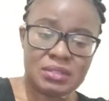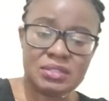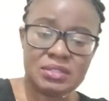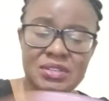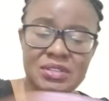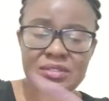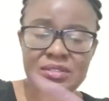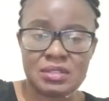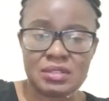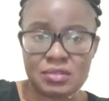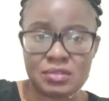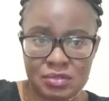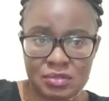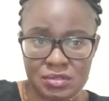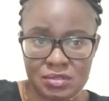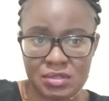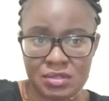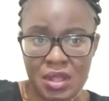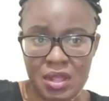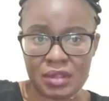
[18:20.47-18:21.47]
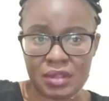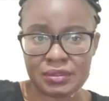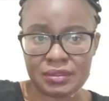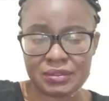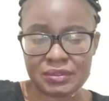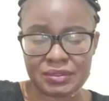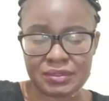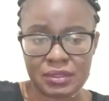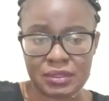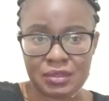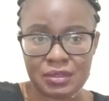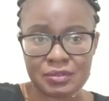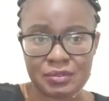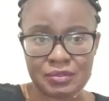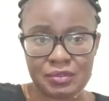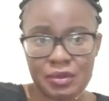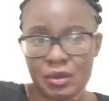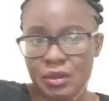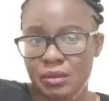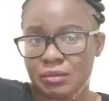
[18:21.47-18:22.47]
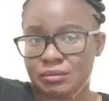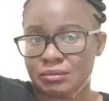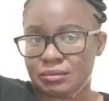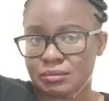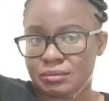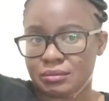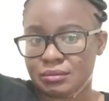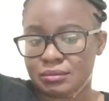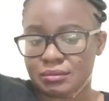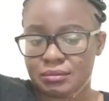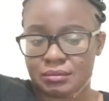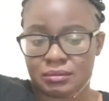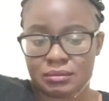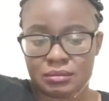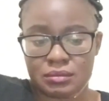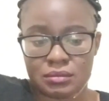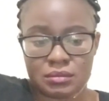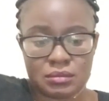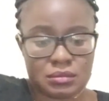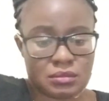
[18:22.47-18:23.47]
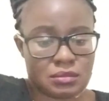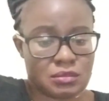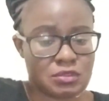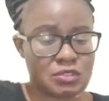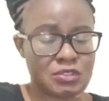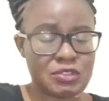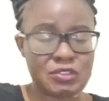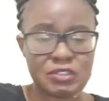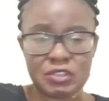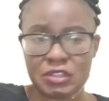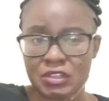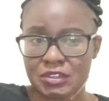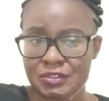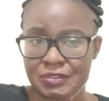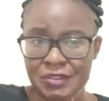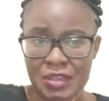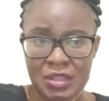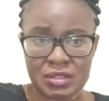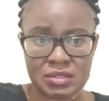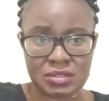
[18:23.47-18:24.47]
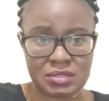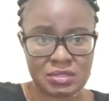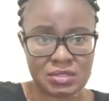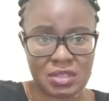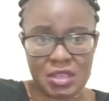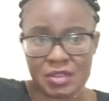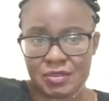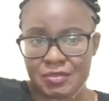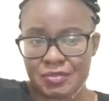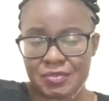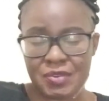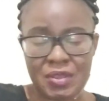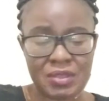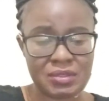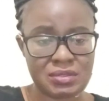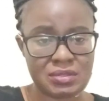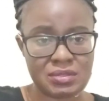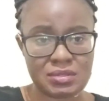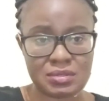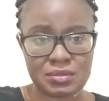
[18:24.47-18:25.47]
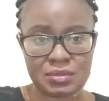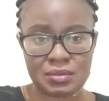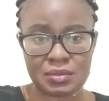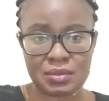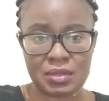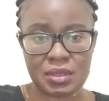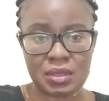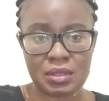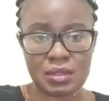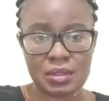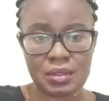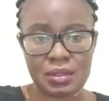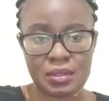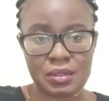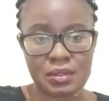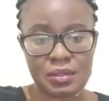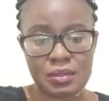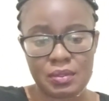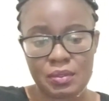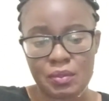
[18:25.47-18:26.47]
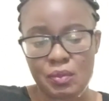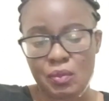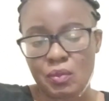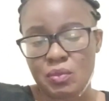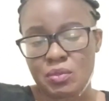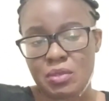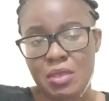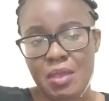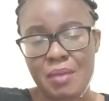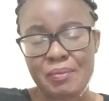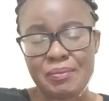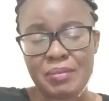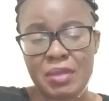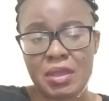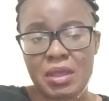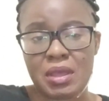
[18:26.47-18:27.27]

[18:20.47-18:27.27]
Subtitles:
distance yourself from social events and friends. Okay. Yep.